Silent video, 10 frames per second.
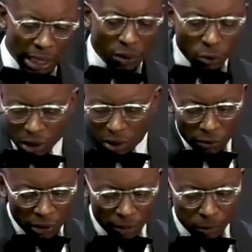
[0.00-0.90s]
I will
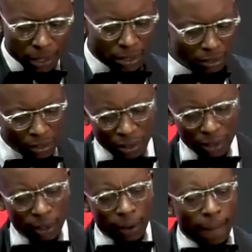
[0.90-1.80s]
give you that place.
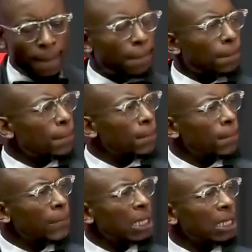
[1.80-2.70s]

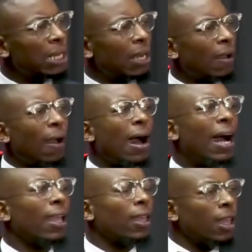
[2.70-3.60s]
Meaning,
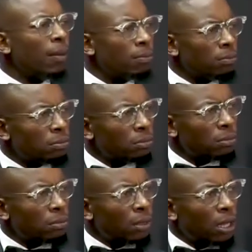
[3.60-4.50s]
I am
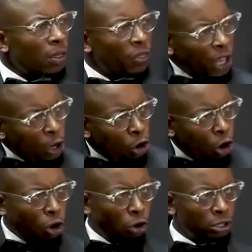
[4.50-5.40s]
the
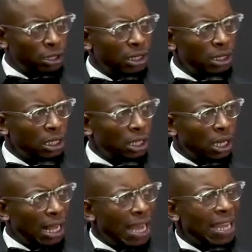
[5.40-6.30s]
God.
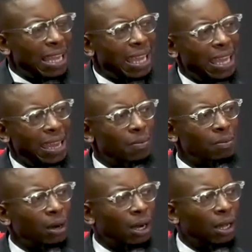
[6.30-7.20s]
I
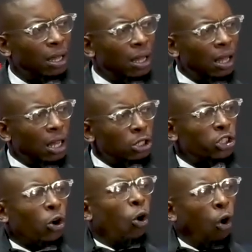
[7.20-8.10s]
am
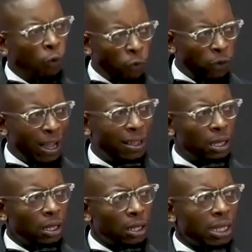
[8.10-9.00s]
Jehovah
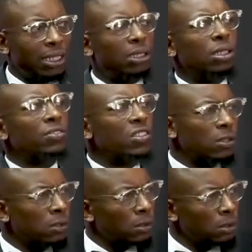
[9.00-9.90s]
that
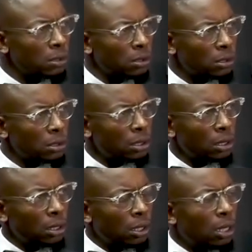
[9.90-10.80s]
gives.
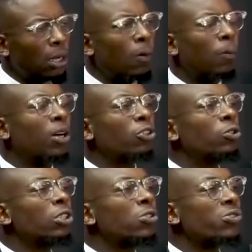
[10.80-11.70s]
But
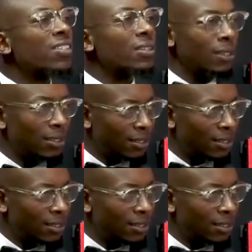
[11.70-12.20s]
you need to see.